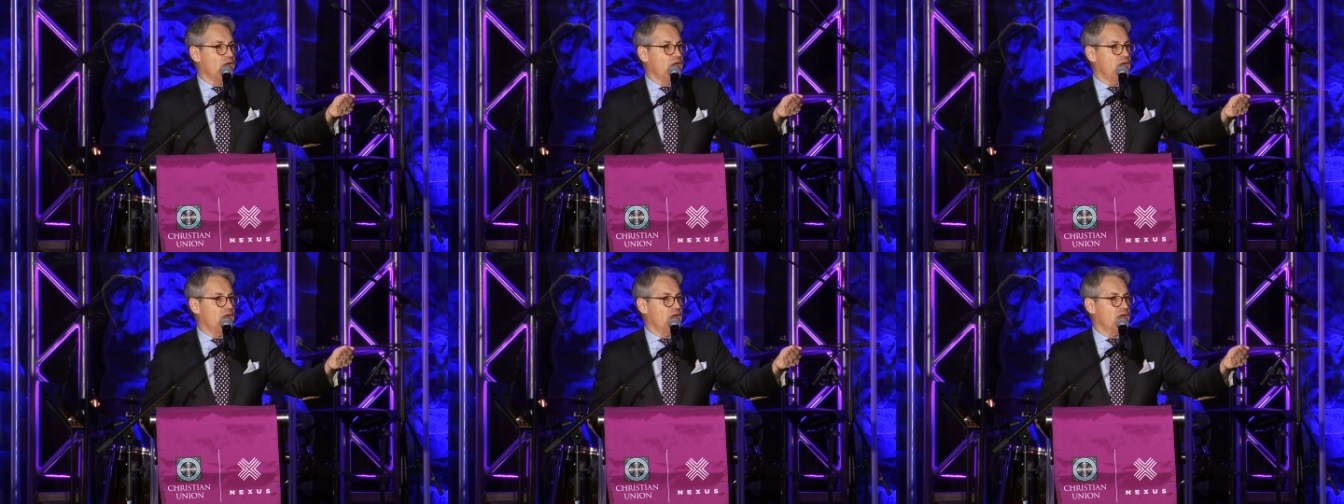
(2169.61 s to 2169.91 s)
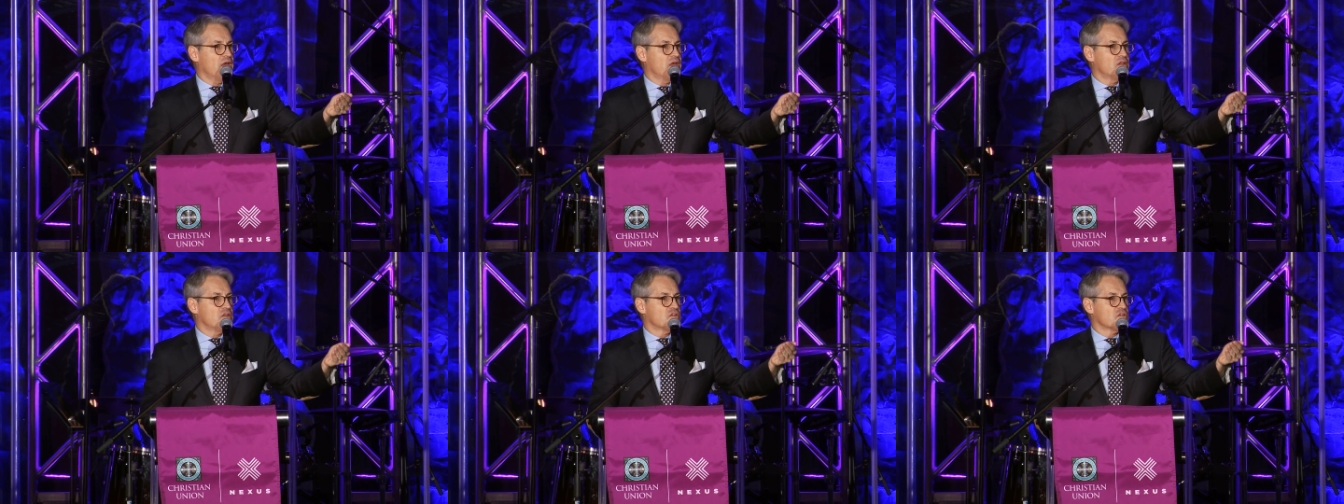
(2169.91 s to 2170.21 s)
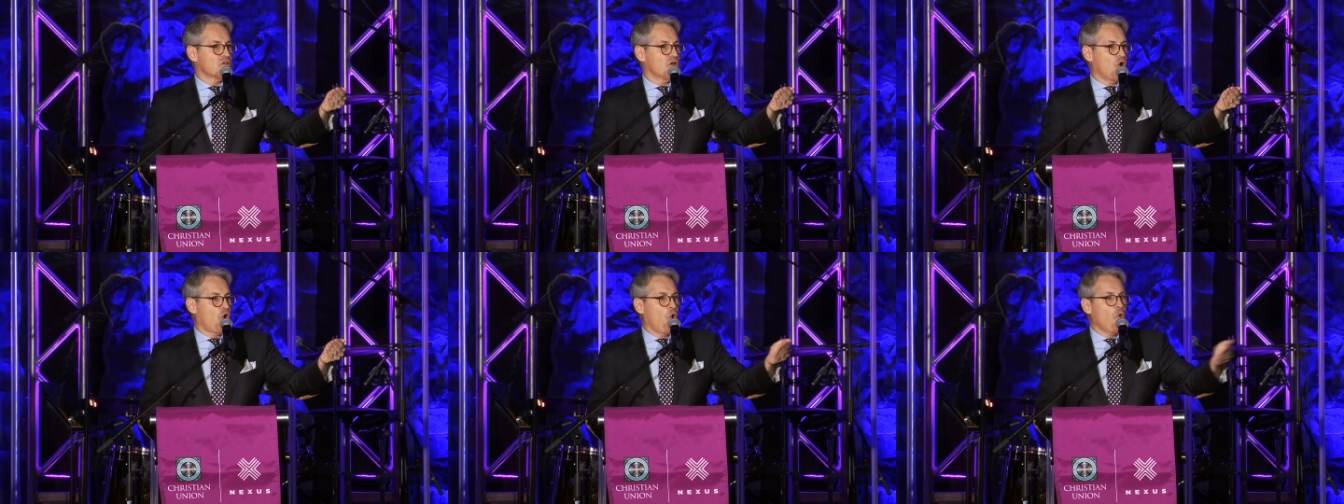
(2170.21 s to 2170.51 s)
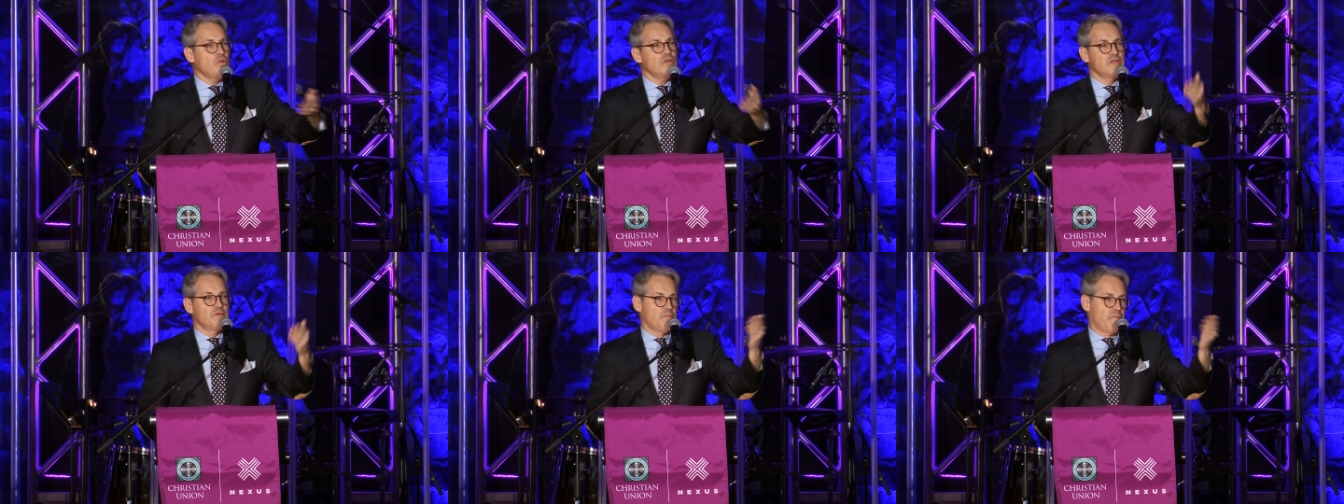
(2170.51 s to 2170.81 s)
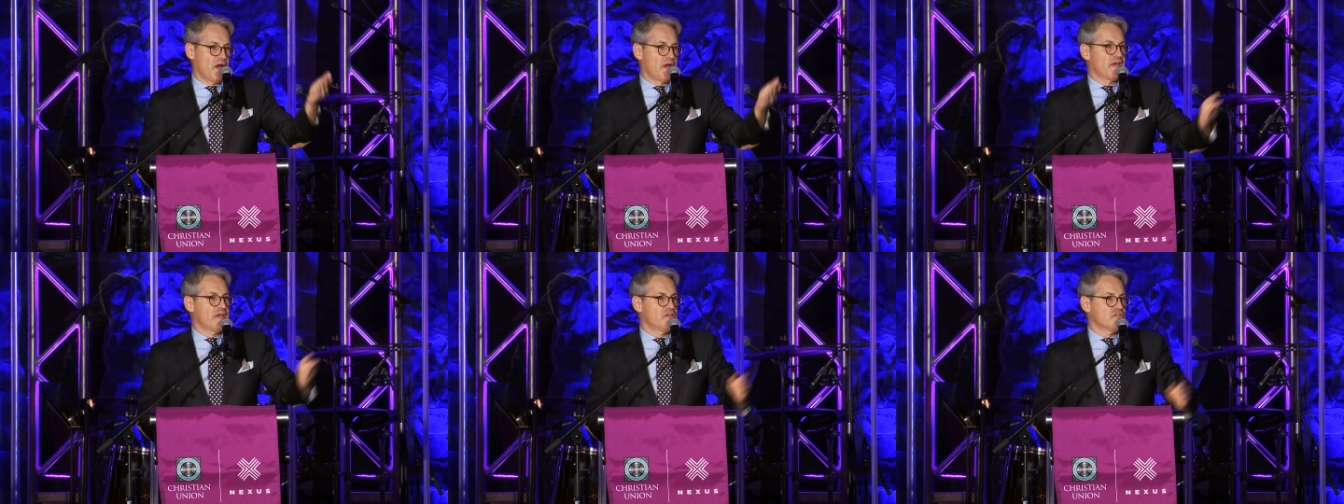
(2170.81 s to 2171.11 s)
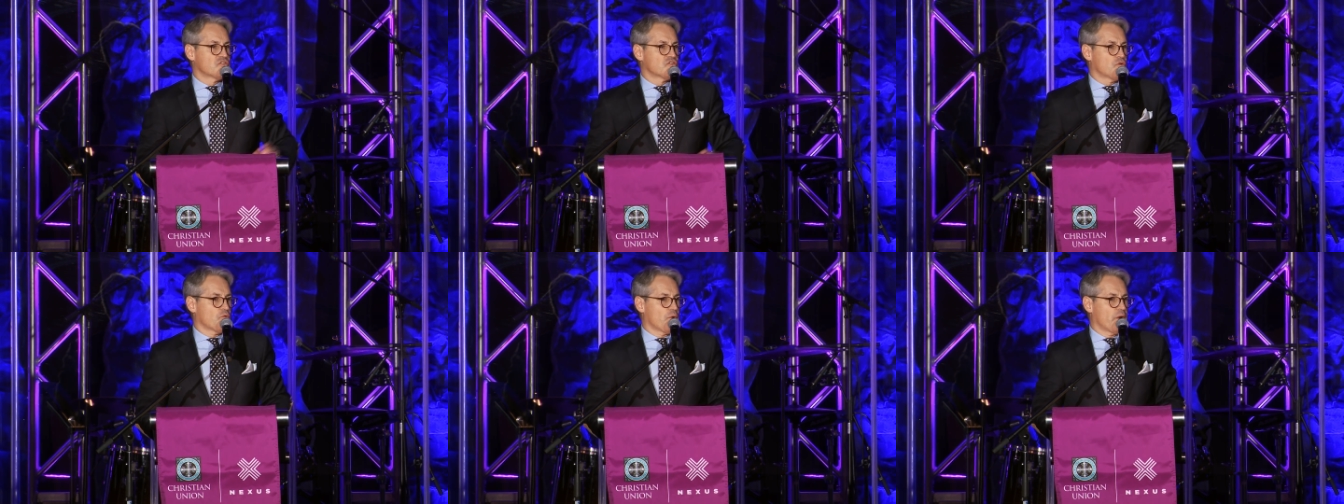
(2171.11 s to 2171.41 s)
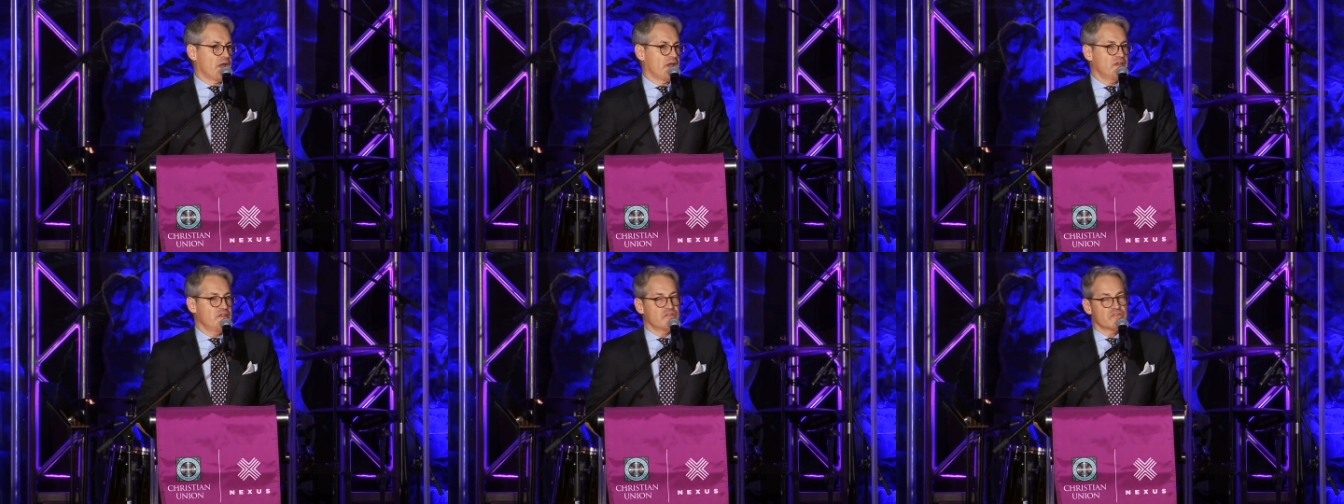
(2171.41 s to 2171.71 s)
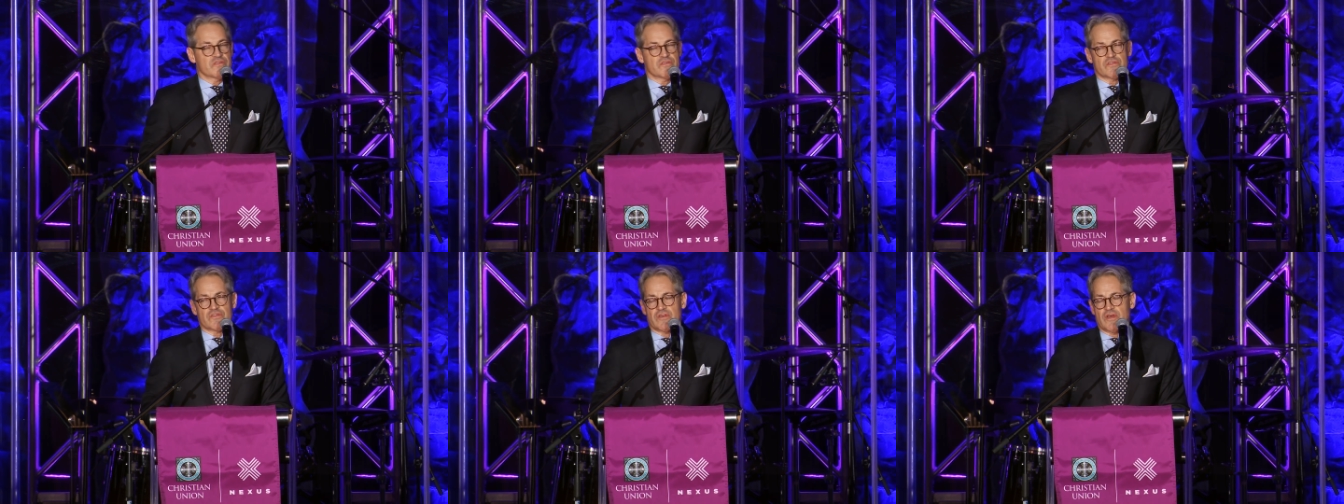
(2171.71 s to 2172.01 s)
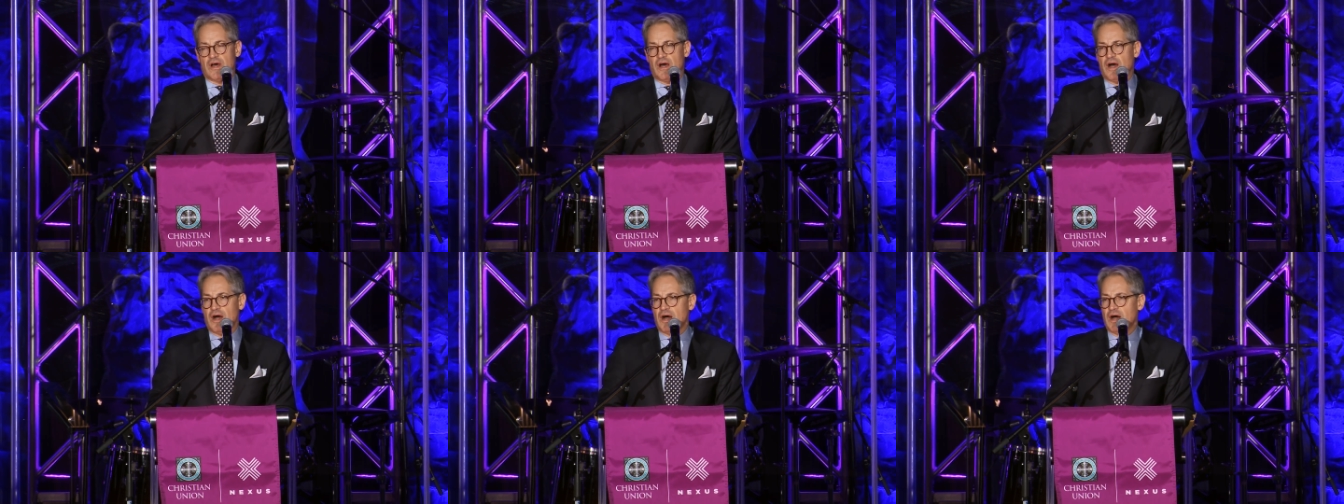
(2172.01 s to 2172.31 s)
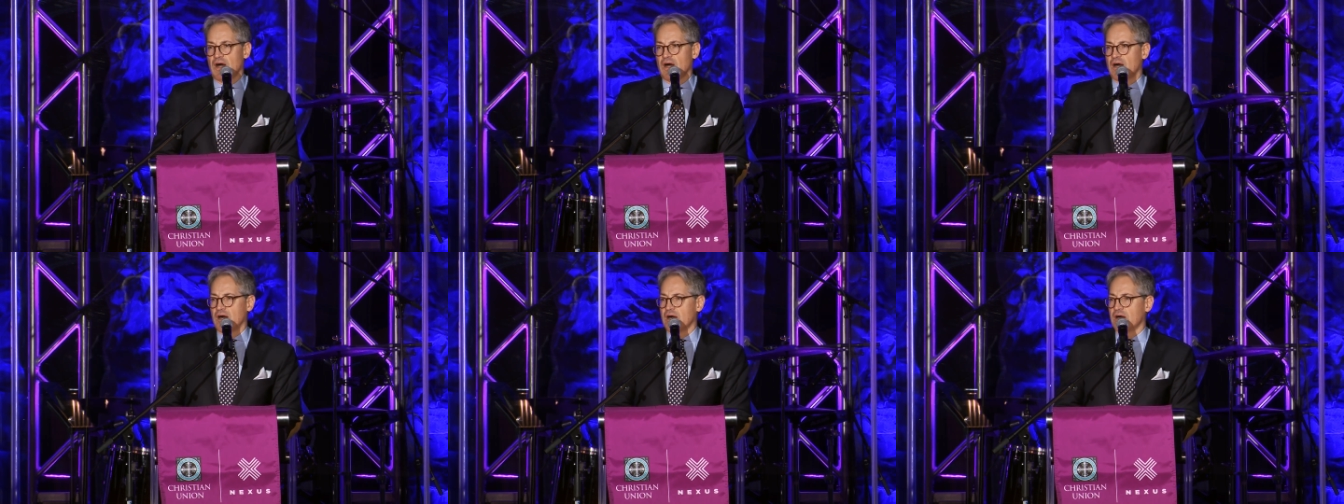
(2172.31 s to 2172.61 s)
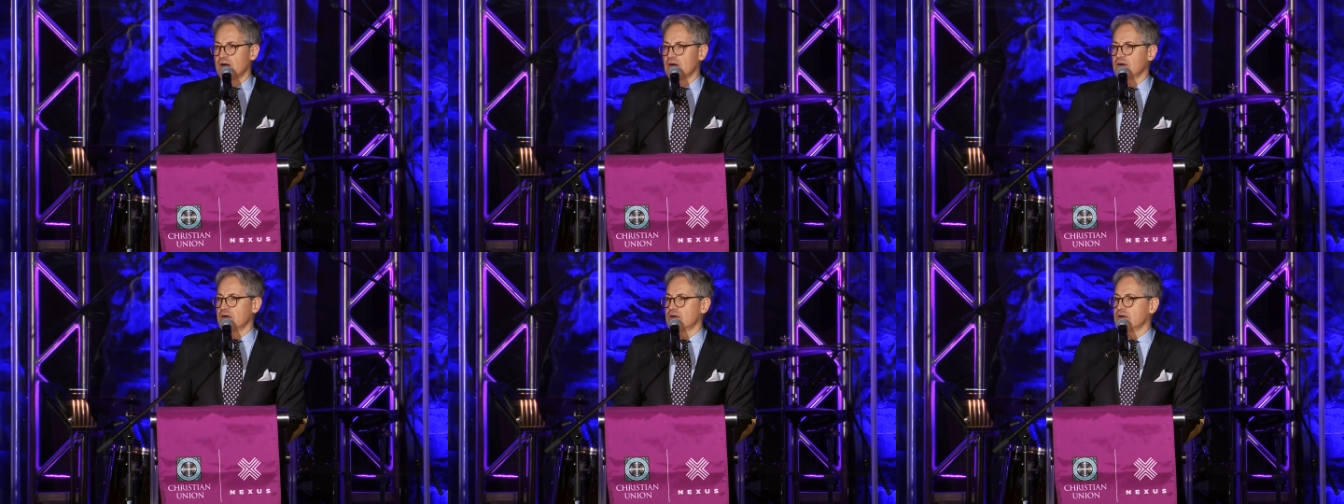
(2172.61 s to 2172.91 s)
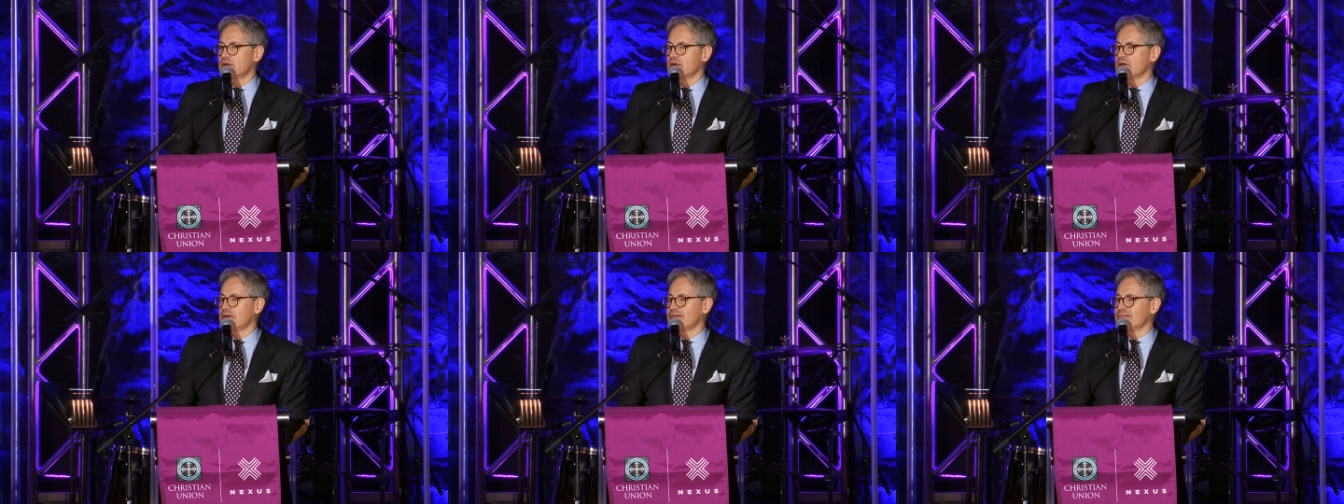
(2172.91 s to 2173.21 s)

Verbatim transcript: And only by his grace, uh,